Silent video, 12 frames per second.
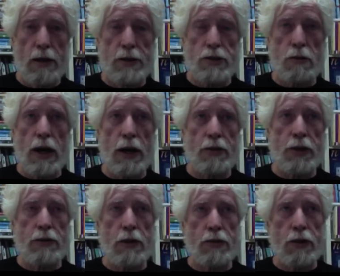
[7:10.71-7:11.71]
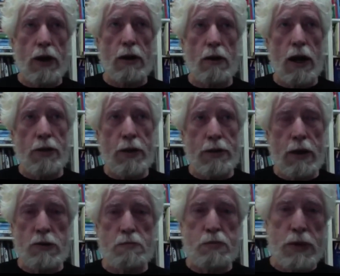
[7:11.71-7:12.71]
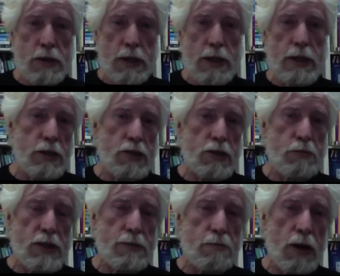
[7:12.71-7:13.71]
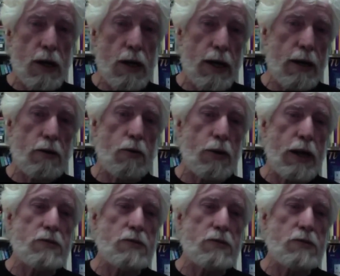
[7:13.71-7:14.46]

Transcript: So I think that was built into Smith's model. I don't know what he